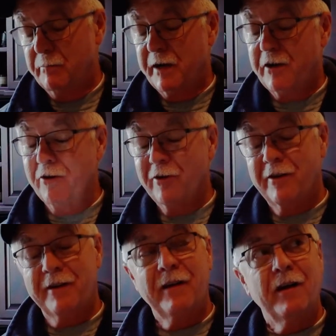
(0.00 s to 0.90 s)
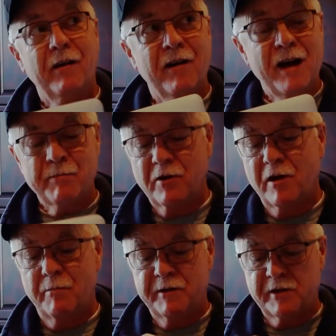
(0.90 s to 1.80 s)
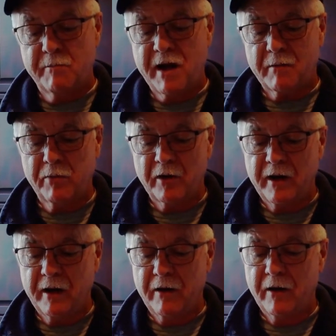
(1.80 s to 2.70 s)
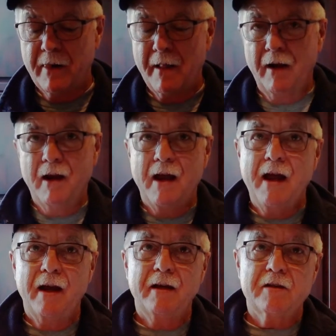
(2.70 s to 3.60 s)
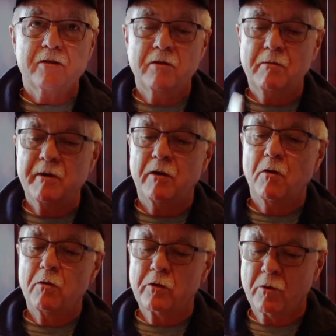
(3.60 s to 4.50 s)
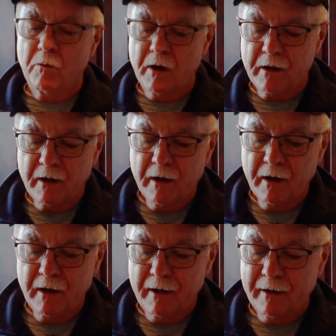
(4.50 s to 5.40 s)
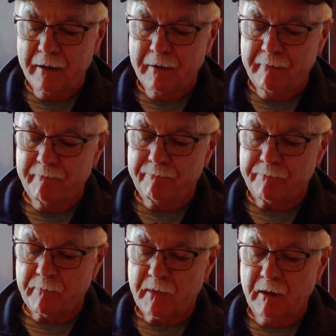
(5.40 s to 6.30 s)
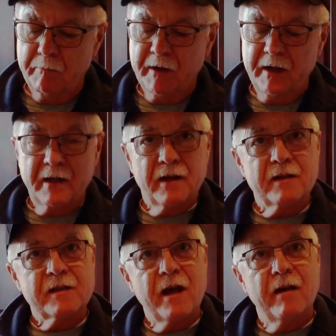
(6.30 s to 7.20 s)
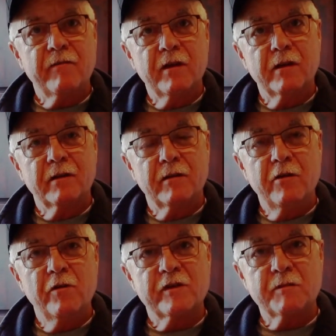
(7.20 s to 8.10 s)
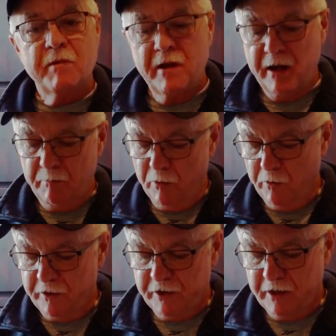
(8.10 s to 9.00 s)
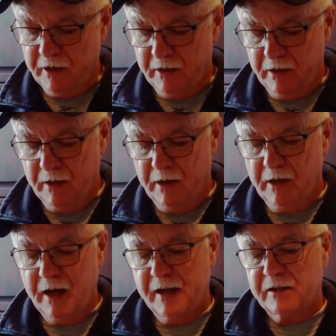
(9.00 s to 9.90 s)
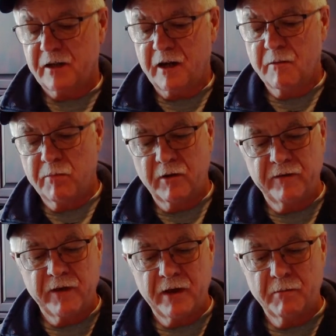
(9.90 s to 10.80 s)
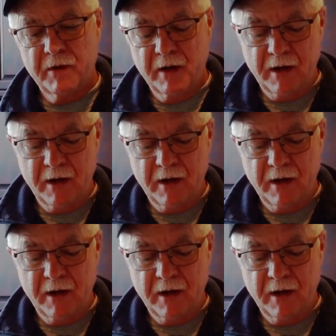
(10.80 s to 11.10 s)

my current laptop. It's a MacBook Air and it's a little bit older one, um, but it does have the USB-A ports in it. It has a couple of them.